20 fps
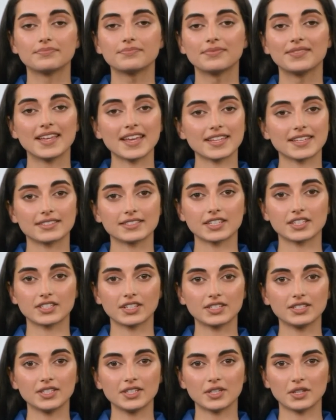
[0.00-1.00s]
In
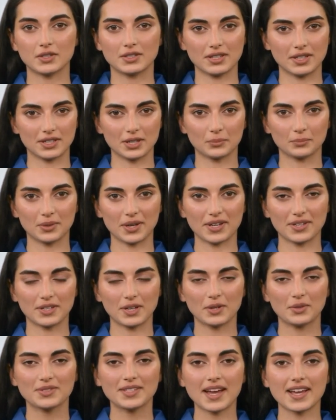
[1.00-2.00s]
addition to using the
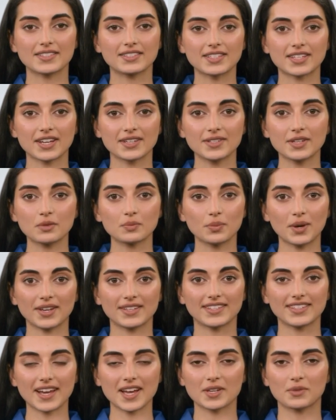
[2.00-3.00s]
Bigo.tv
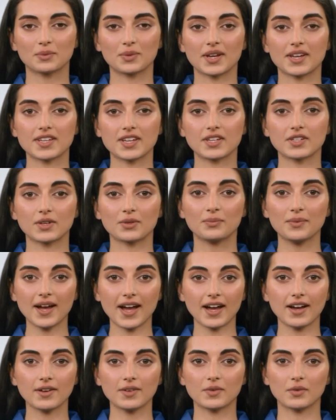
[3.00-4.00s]
website link in your
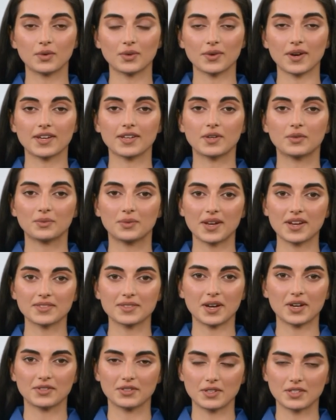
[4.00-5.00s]
bio or in a link
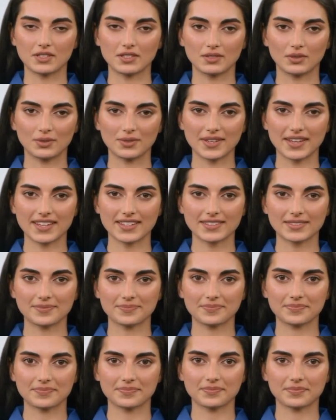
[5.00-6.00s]
on your stories,
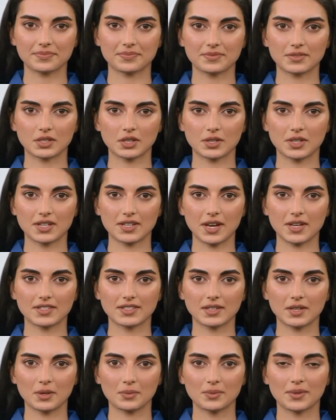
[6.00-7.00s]
you can
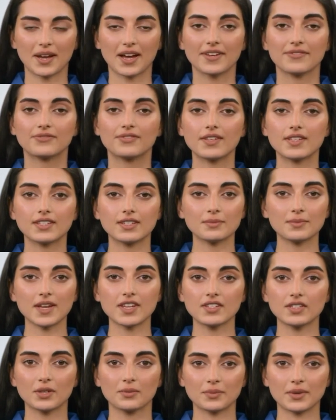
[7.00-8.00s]
also apply for a
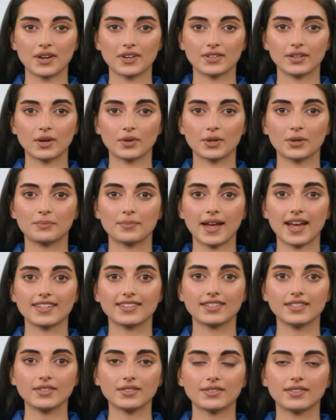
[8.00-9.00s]
special Bigo
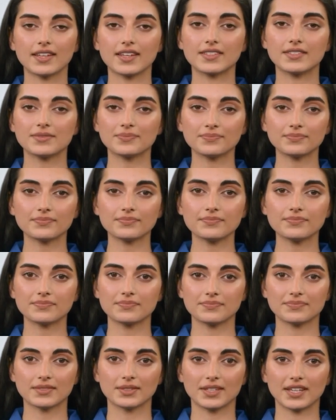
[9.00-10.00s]
ambassador link.
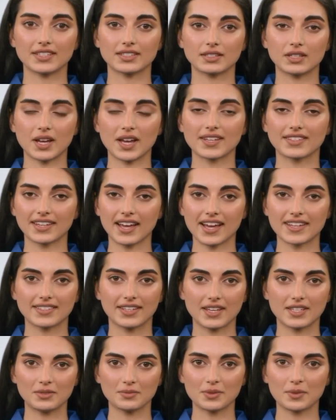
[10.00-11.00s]
Please contact
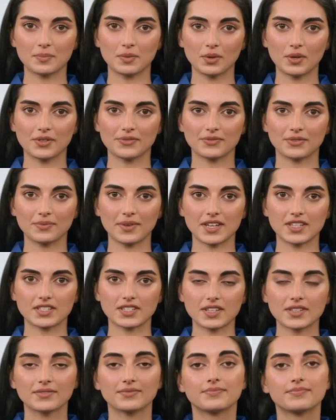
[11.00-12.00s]
us for more
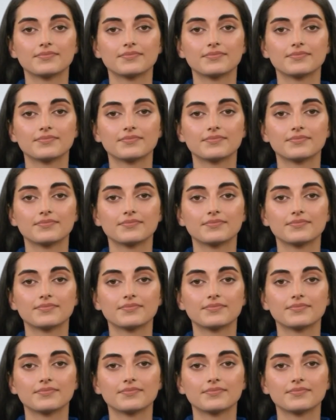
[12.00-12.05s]
information.